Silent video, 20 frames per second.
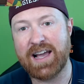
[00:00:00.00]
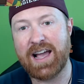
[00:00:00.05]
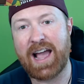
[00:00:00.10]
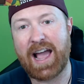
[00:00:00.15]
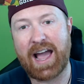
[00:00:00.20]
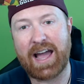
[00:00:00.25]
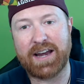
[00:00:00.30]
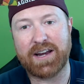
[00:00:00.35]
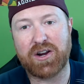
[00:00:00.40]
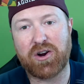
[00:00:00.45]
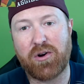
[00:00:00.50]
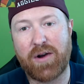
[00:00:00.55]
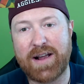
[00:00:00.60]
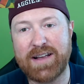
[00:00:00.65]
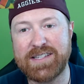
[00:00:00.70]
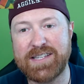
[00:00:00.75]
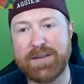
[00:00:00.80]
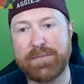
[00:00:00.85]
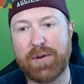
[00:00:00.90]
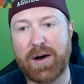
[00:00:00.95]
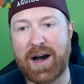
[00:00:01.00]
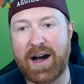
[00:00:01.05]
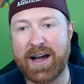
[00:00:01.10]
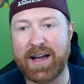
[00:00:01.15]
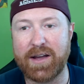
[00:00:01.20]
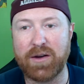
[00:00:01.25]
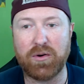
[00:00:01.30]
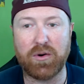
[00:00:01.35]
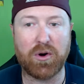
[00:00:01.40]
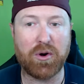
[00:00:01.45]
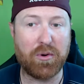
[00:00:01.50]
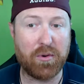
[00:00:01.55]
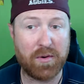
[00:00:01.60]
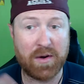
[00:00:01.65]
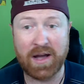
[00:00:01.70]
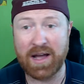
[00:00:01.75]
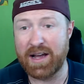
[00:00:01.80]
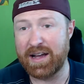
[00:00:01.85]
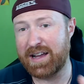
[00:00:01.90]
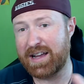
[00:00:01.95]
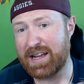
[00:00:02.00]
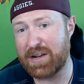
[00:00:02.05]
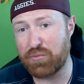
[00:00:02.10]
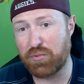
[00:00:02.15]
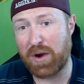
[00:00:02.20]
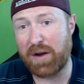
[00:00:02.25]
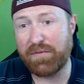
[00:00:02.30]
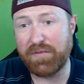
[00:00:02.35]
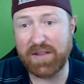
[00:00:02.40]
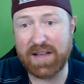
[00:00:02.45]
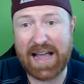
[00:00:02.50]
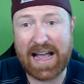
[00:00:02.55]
and Crazy Pie, who roughly